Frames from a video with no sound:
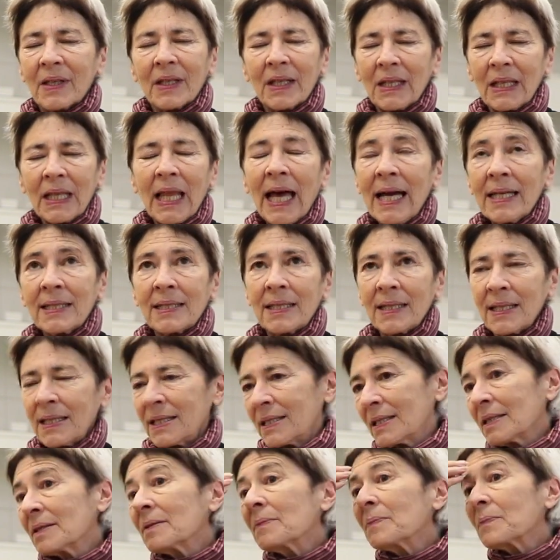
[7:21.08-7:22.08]

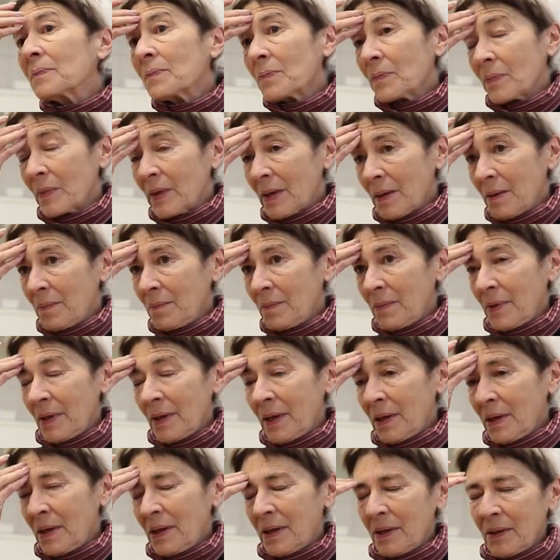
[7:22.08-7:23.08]
classic,
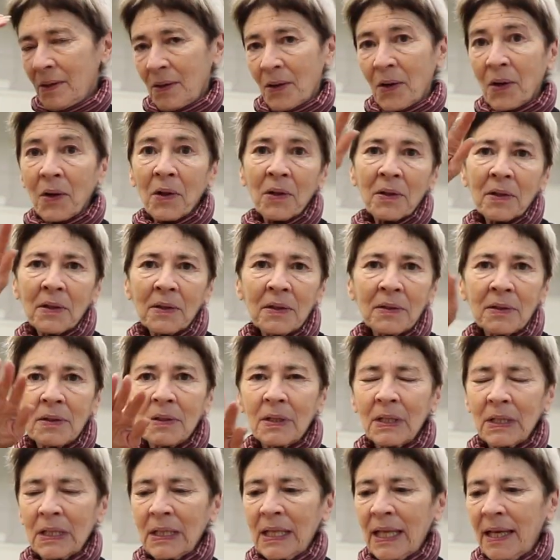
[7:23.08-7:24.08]
all the
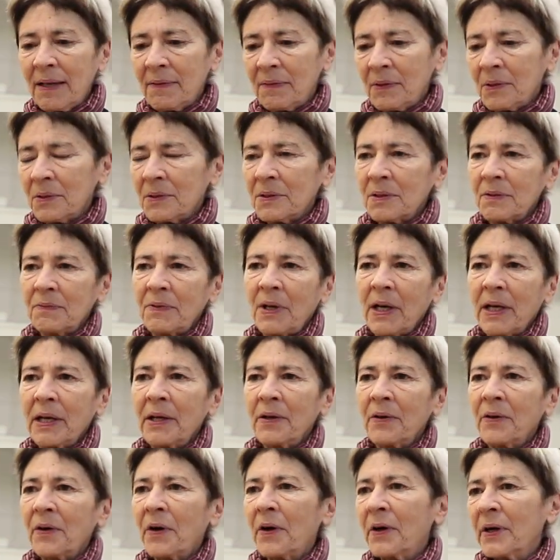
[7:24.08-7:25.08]
levels of
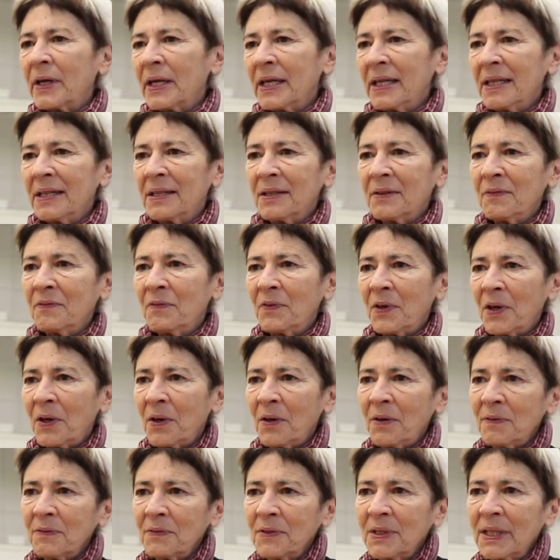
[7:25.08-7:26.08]
hierarchy
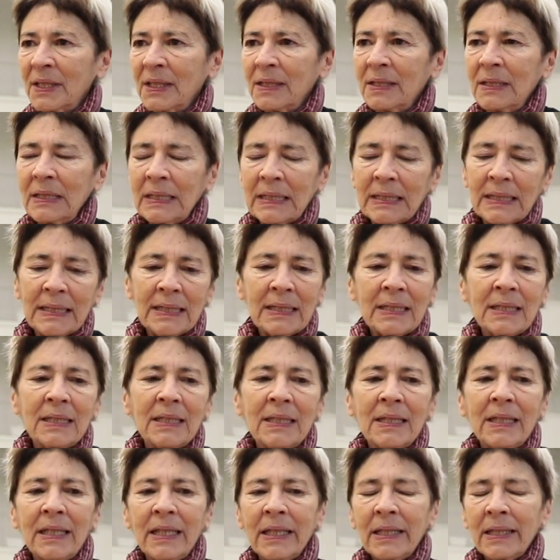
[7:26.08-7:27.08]
involved, and
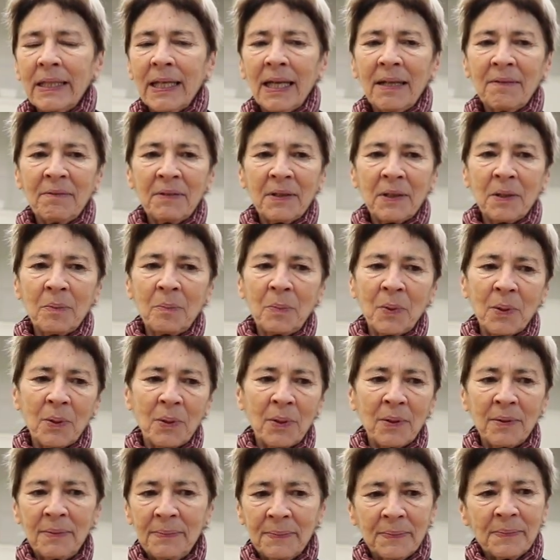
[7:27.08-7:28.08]

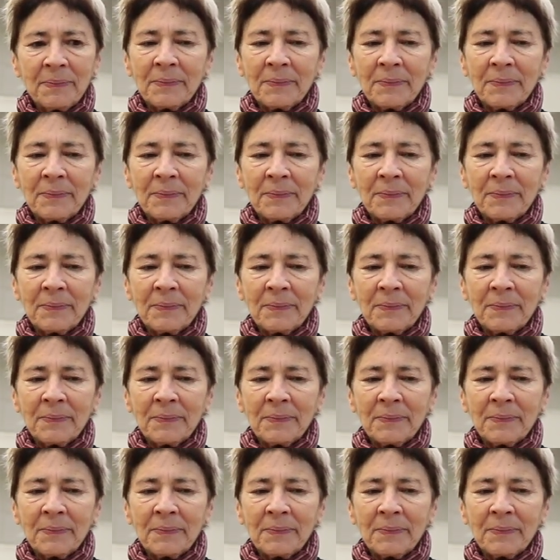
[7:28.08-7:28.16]
inevitable